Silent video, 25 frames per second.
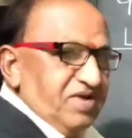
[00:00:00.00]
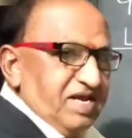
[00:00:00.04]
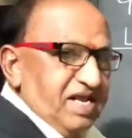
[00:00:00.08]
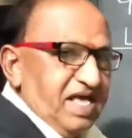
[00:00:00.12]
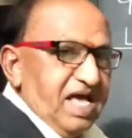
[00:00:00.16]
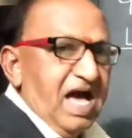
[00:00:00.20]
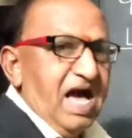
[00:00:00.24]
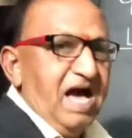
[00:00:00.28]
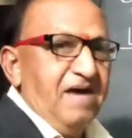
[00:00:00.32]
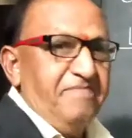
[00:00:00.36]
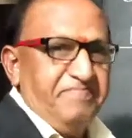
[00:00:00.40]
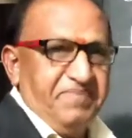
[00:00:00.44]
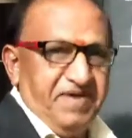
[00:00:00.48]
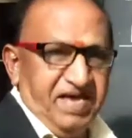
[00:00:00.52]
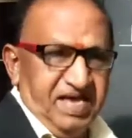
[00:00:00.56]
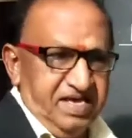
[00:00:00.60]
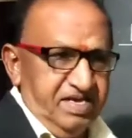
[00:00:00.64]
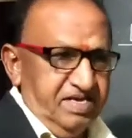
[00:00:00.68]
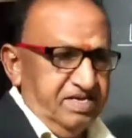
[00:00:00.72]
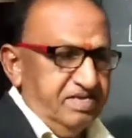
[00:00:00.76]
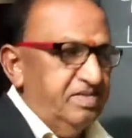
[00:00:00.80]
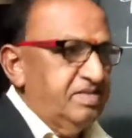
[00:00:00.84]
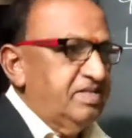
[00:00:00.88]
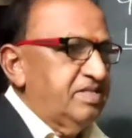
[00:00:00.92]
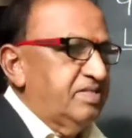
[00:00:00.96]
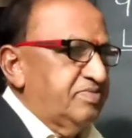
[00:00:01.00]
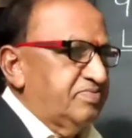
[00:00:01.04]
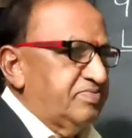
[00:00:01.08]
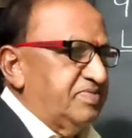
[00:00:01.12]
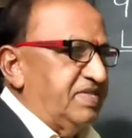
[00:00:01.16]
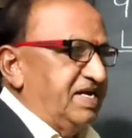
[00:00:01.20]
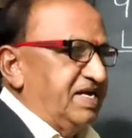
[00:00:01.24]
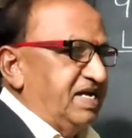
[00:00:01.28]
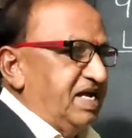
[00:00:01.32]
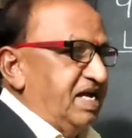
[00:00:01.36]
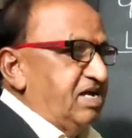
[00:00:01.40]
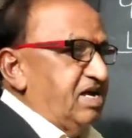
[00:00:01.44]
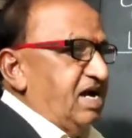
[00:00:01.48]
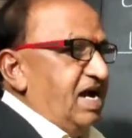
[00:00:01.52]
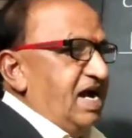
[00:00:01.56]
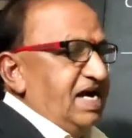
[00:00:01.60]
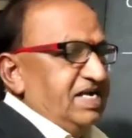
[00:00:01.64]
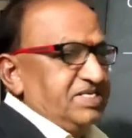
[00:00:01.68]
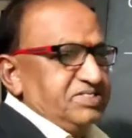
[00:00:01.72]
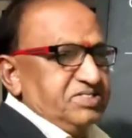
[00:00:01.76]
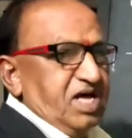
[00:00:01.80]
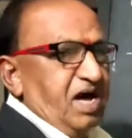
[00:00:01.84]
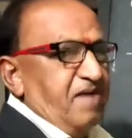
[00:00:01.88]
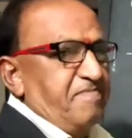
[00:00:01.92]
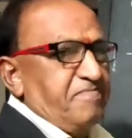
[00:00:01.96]
very happy that I
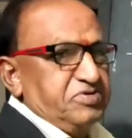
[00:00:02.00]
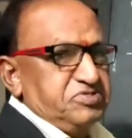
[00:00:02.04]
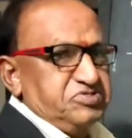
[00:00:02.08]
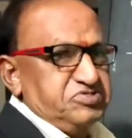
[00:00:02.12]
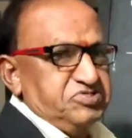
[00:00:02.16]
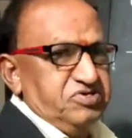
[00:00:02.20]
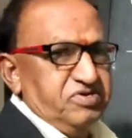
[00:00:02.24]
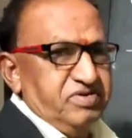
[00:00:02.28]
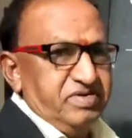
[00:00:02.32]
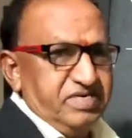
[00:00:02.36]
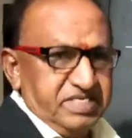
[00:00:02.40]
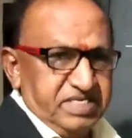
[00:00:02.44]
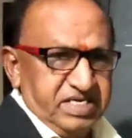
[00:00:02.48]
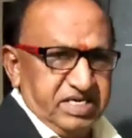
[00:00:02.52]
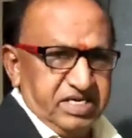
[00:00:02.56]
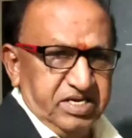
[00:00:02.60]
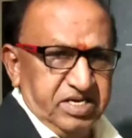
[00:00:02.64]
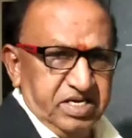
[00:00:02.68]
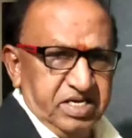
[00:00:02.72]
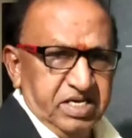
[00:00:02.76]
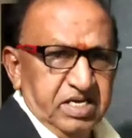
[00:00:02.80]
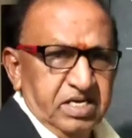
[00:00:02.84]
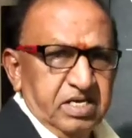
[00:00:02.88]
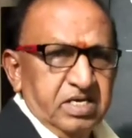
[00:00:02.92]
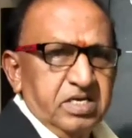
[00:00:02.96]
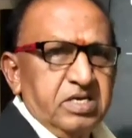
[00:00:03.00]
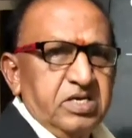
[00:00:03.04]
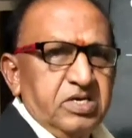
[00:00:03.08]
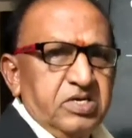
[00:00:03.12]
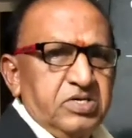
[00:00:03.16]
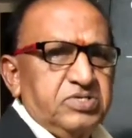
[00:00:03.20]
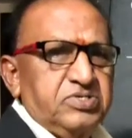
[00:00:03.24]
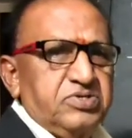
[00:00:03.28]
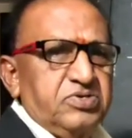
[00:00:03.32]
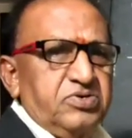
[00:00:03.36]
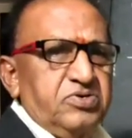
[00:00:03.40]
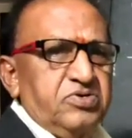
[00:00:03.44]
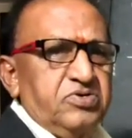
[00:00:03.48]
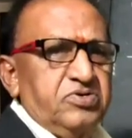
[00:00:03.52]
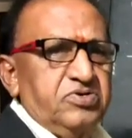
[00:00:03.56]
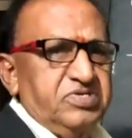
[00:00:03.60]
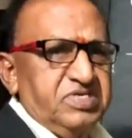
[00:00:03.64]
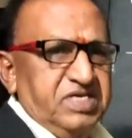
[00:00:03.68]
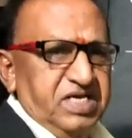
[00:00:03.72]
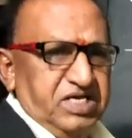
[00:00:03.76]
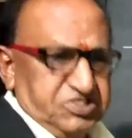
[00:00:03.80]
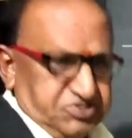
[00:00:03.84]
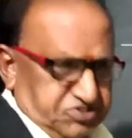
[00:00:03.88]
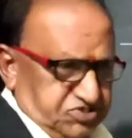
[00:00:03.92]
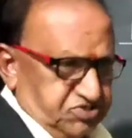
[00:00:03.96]
had the opportunity to
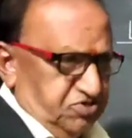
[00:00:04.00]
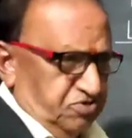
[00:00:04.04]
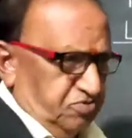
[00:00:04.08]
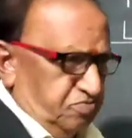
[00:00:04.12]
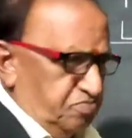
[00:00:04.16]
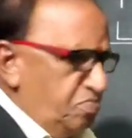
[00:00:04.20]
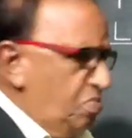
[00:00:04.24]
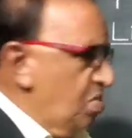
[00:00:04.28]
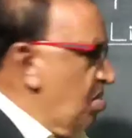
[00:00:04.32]
teach you.